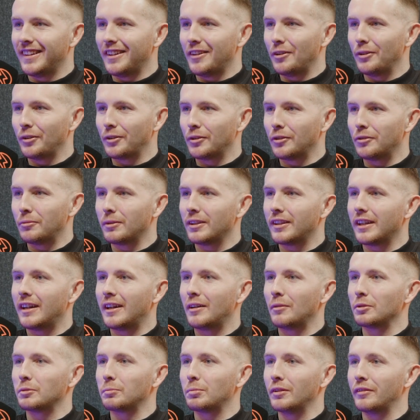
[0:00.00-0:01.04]
who told me that I
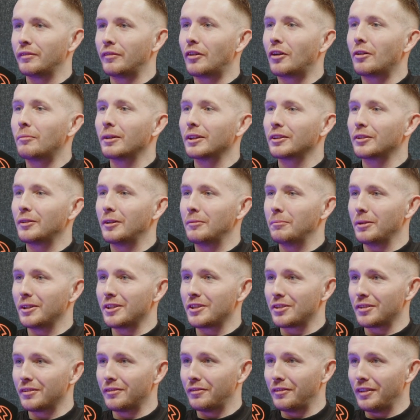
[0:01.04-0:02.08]
was performing to a
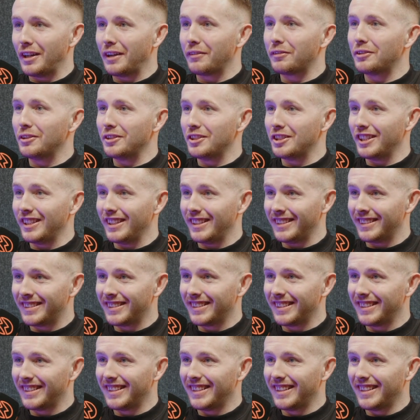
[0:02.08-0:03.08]
bunch of refugees